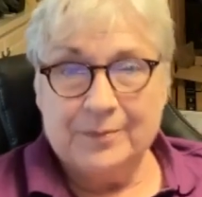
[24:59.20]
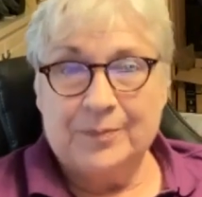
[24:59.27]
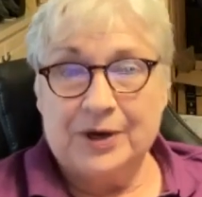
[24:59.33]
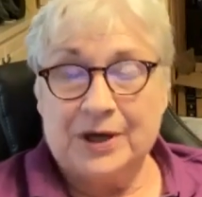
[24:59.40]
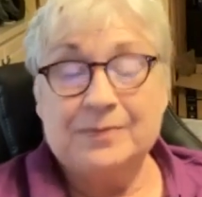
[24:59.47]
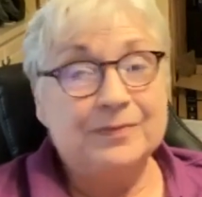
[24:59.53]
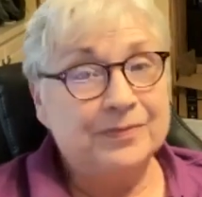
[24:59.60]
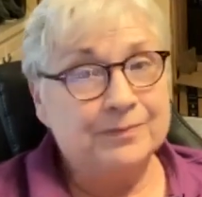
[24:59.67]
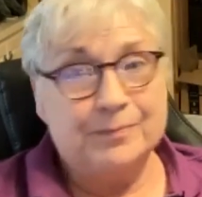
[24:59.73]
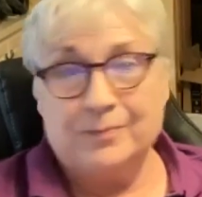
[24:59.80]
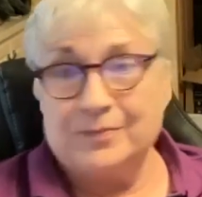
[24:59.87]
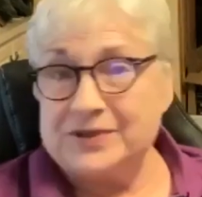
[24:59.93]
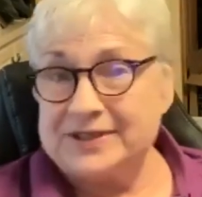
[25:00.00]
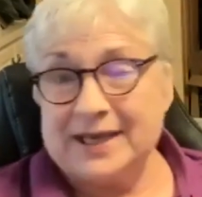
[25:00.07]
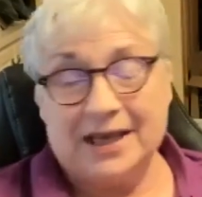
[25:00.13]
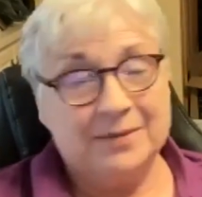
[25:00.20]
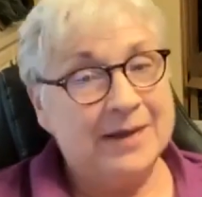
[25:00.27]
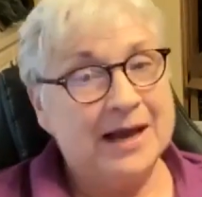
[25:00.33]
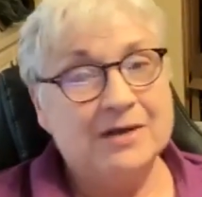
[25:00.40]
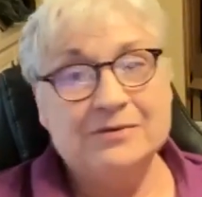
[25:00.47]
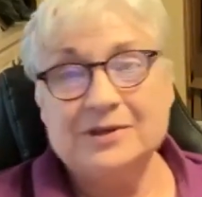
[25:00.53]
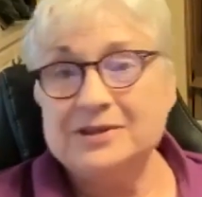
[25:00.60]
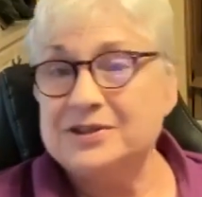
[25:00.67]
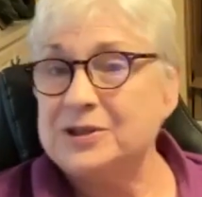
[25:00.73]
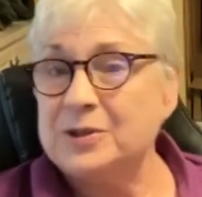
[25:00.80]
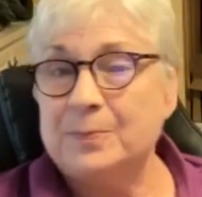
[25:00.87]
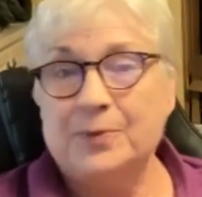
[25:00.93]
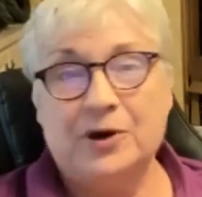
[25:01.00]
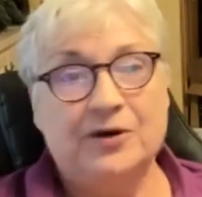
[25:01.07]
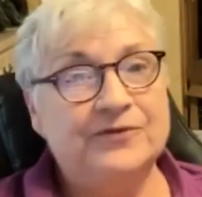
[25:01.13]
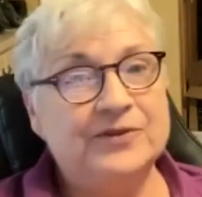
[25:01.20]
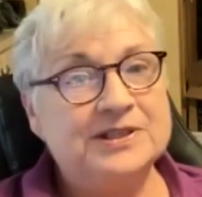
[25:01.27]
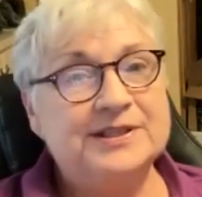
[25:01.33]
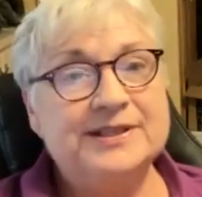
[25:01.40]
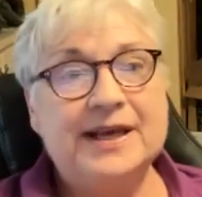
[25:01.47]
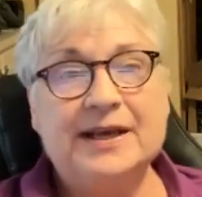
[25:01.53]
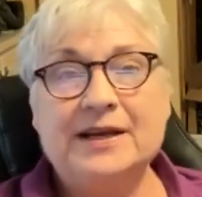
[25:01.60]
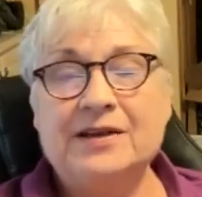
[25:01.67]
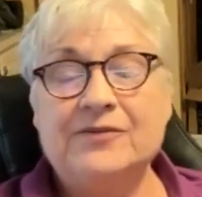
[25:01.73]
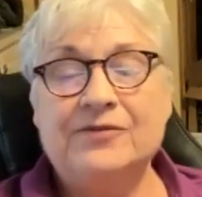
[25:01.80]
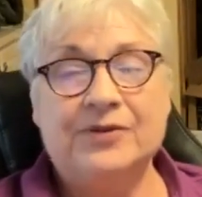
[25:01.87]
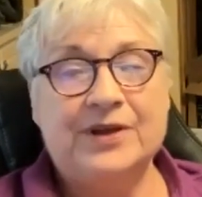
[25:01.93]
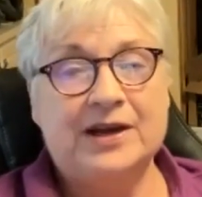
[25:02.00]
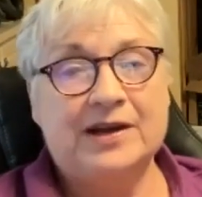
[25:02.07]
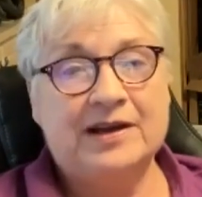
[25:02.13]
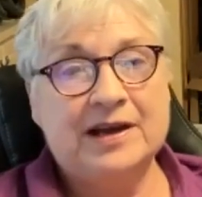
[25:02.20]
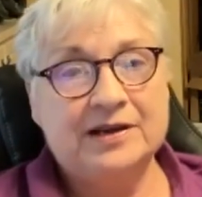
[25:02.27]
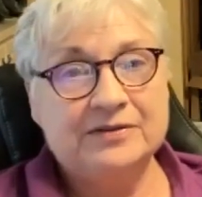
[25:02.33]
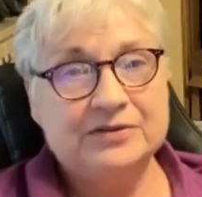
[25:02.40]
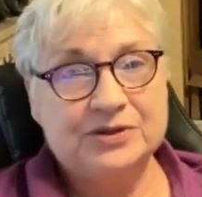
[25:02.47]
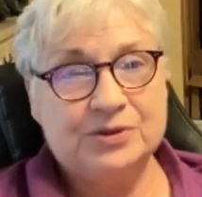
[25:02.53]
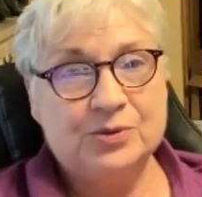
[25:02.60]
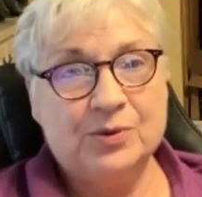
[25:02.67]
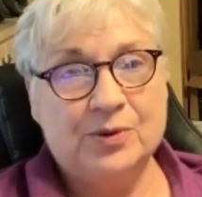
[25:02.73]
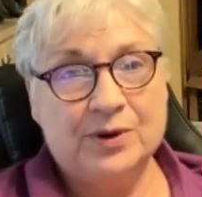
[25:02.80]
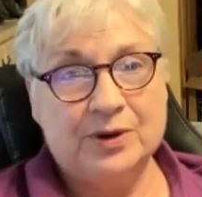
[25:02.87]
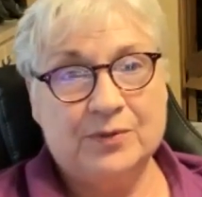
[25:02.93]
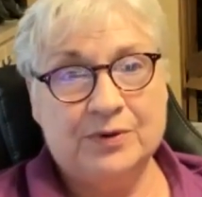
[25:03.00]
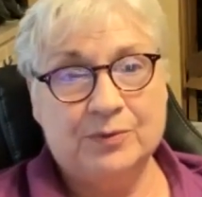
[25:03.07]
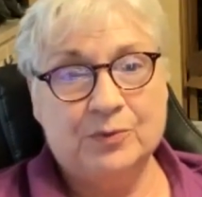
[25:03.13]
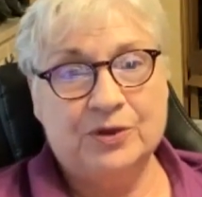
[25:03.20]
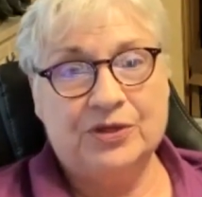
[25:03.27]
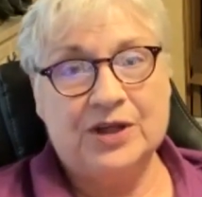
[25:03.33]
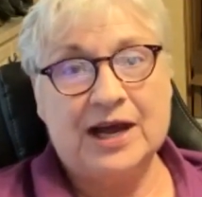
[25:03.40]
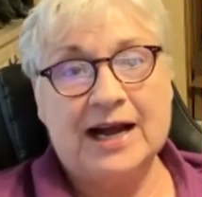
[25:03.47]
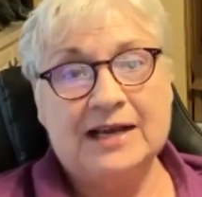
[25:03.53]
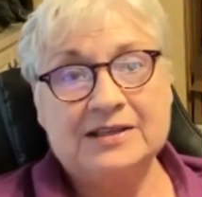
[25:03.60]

but Sand Mountain is the perfect setting for that kind of story with the